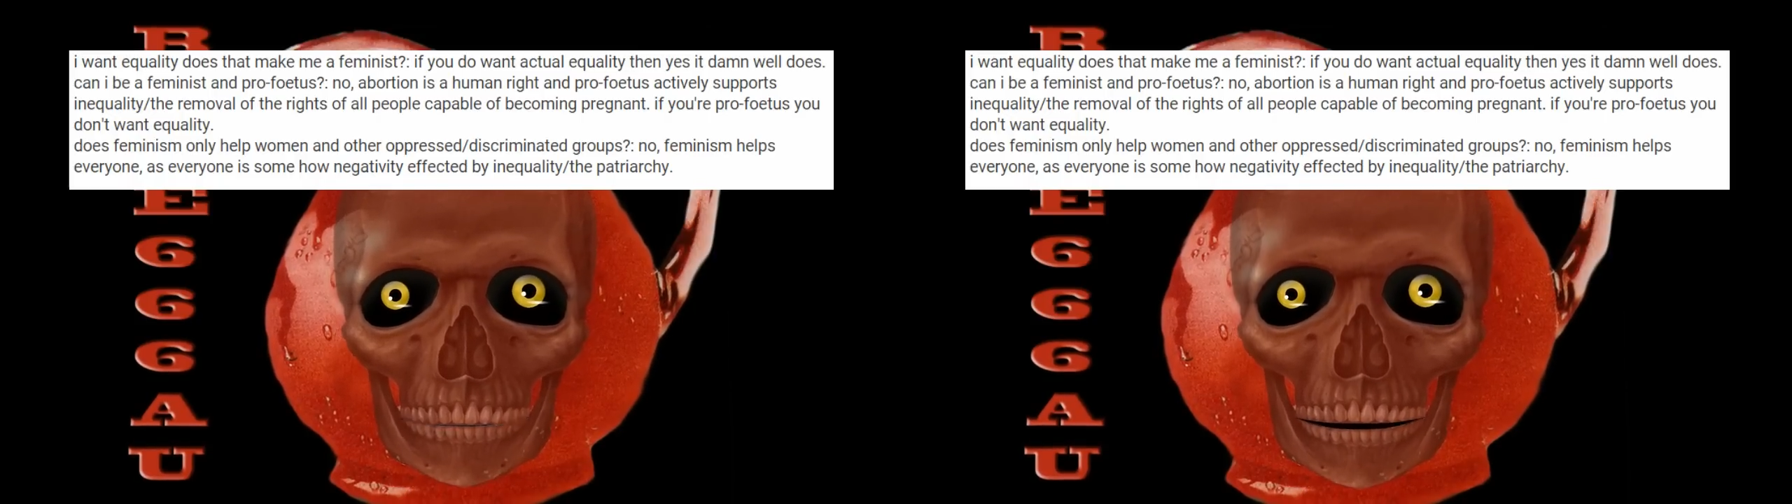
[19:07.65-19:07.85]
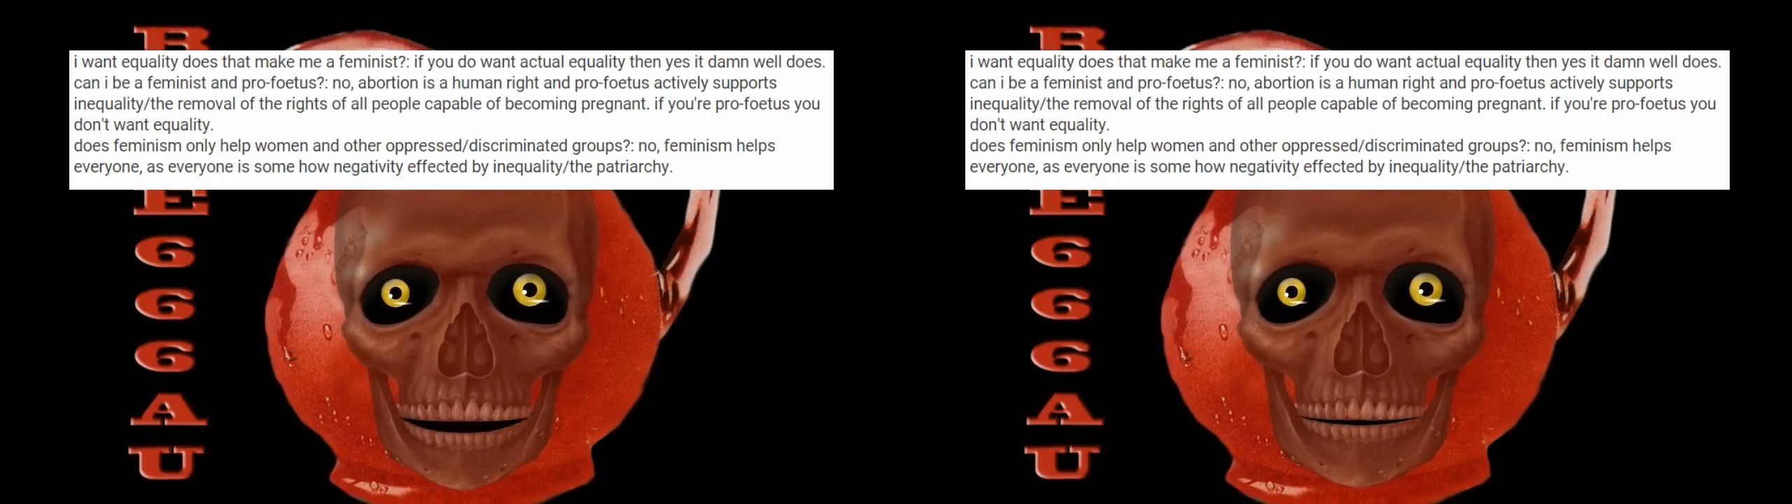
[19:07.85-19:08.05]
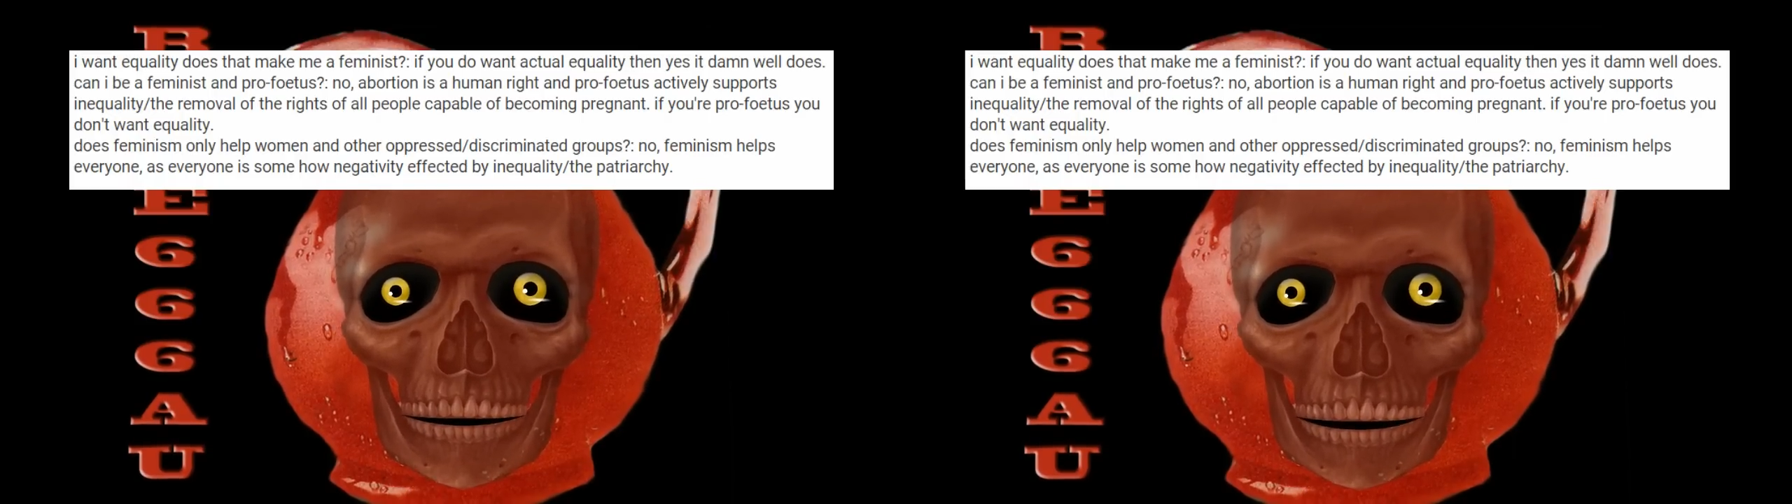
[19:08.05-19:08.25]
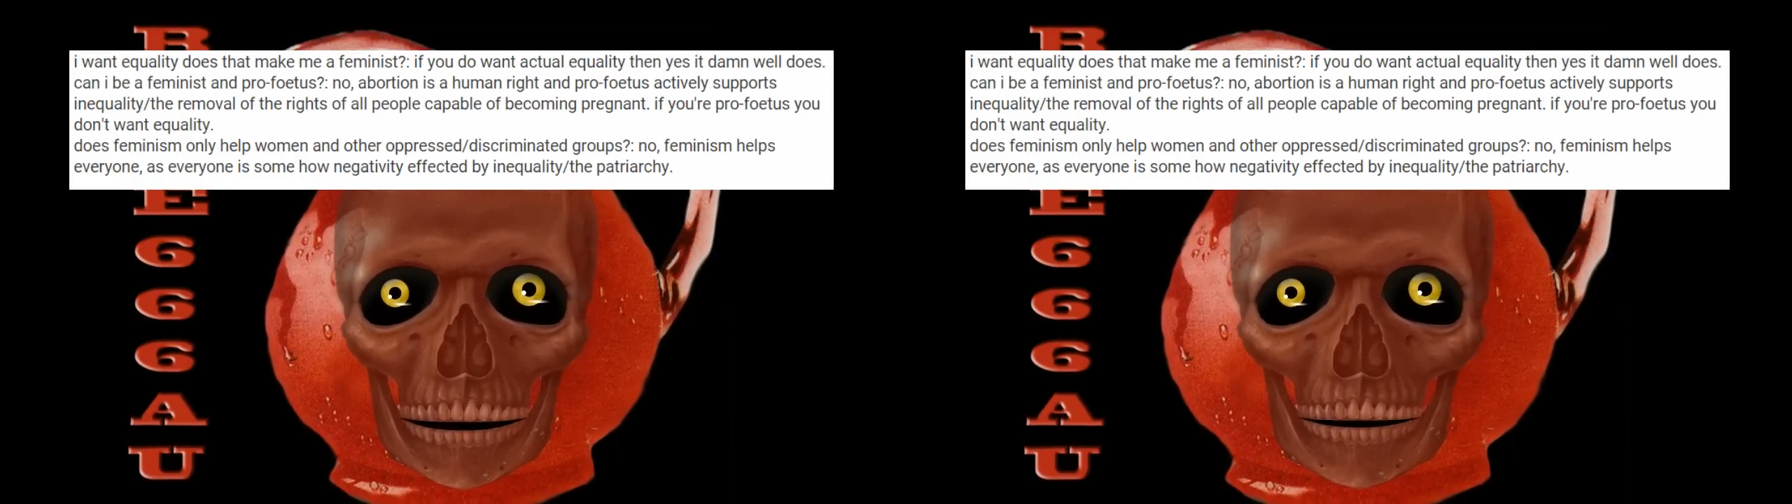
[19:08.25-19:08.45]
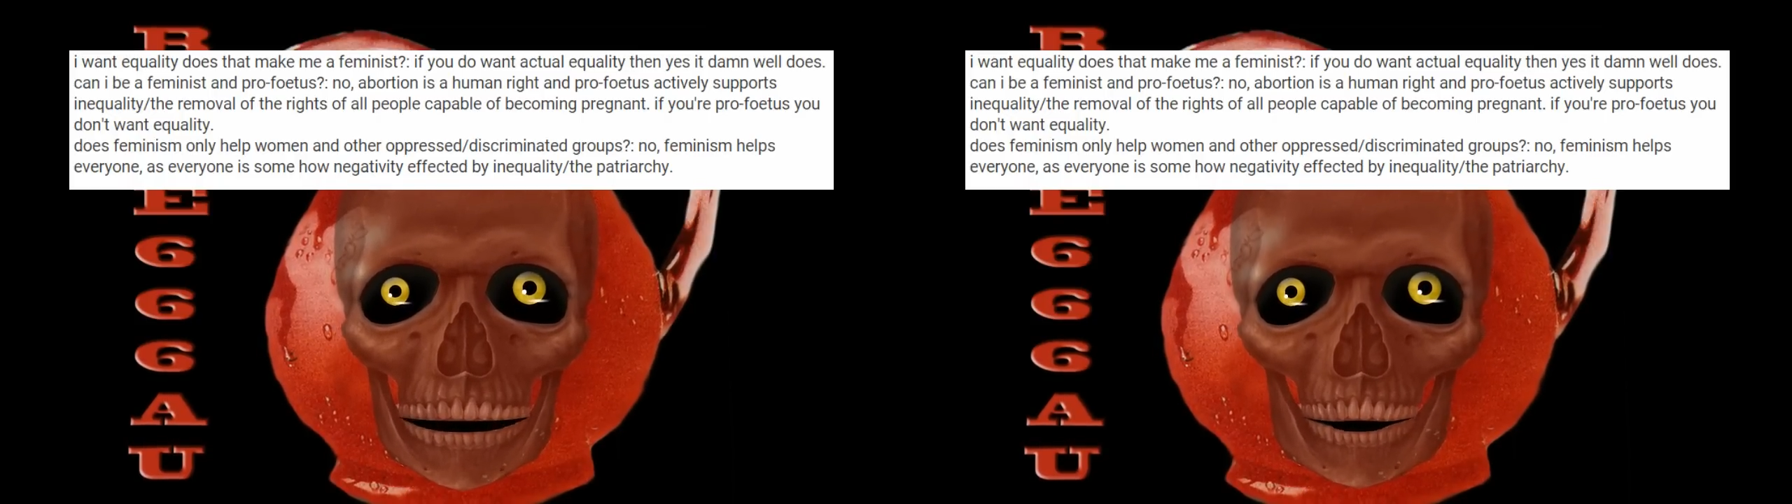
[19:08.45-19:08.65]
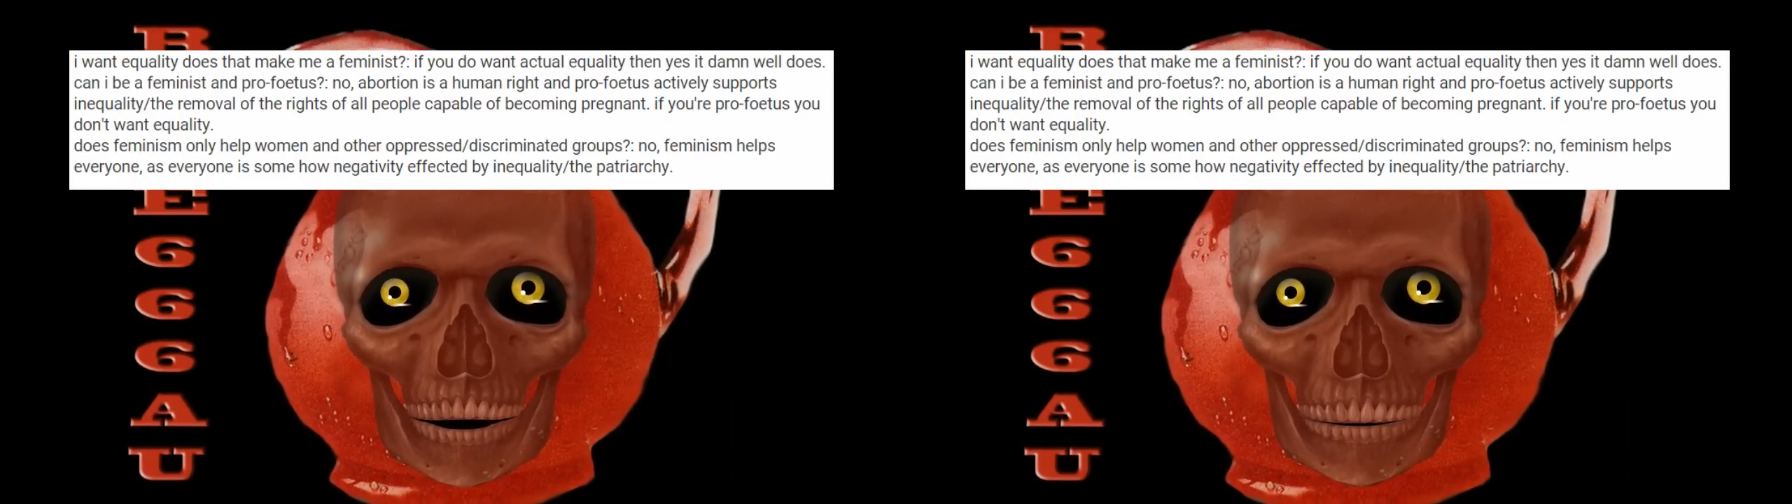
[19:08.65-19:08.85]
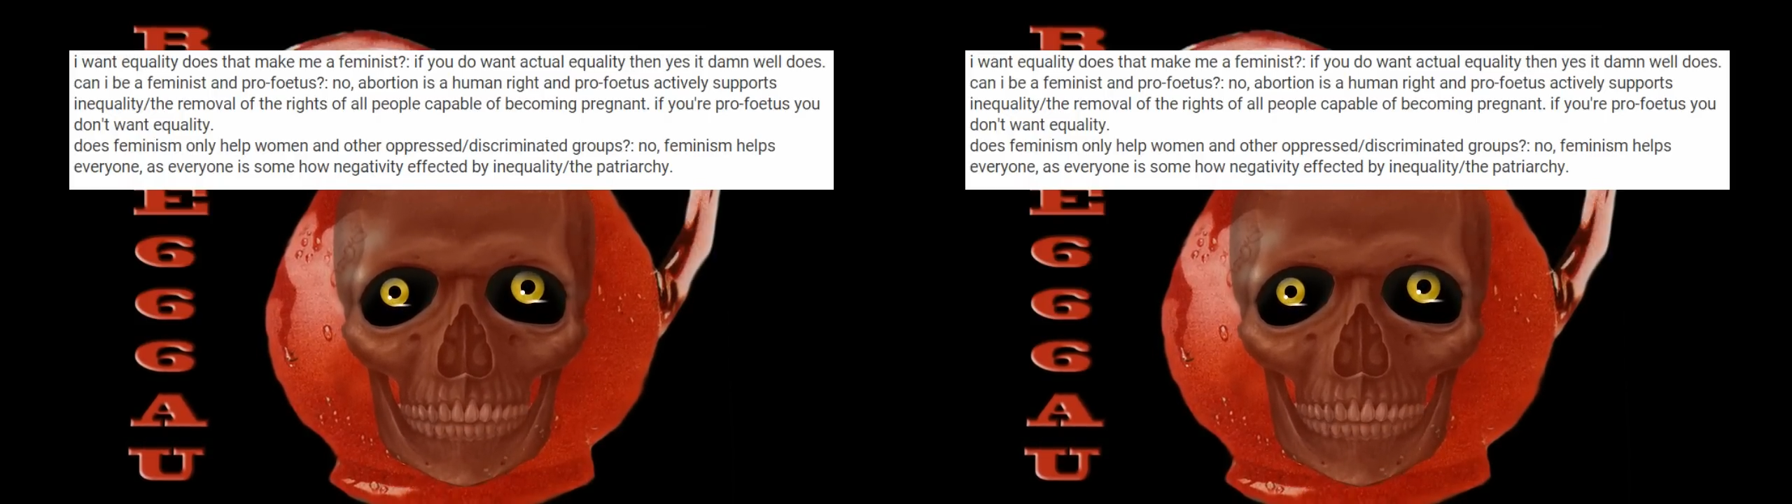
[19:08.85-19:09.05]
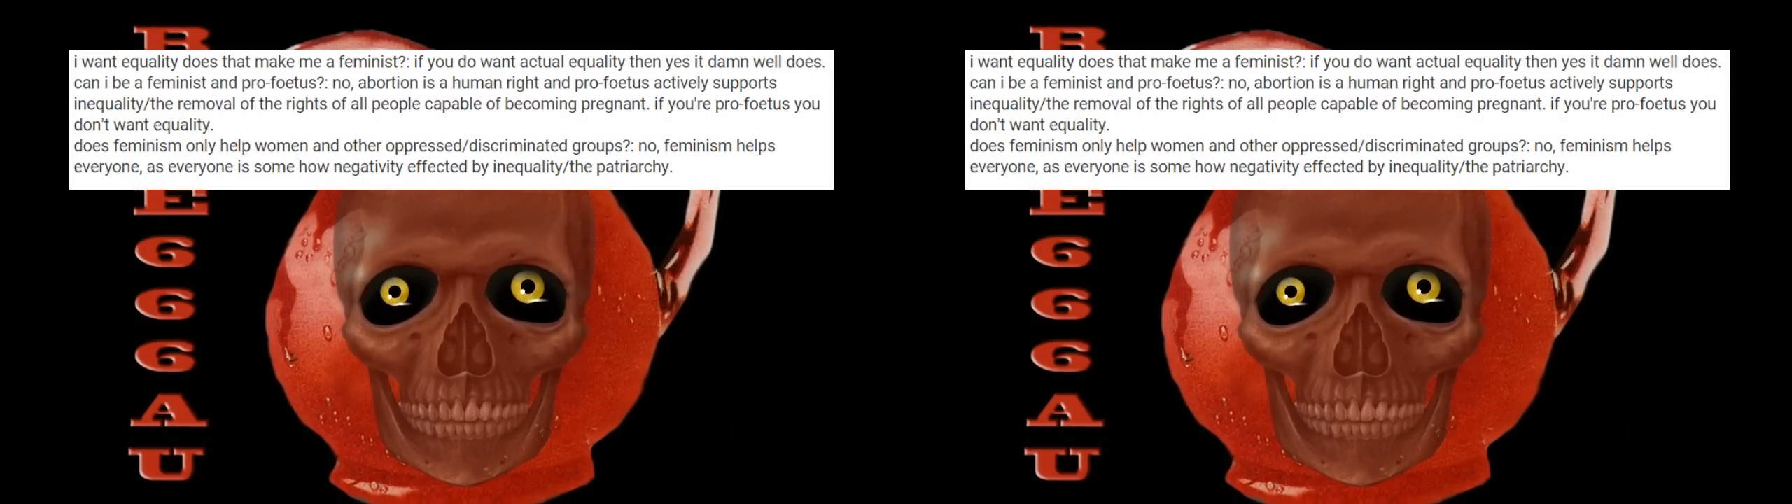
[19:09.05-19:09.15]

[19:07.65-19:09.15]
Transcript: of becoming pregnant.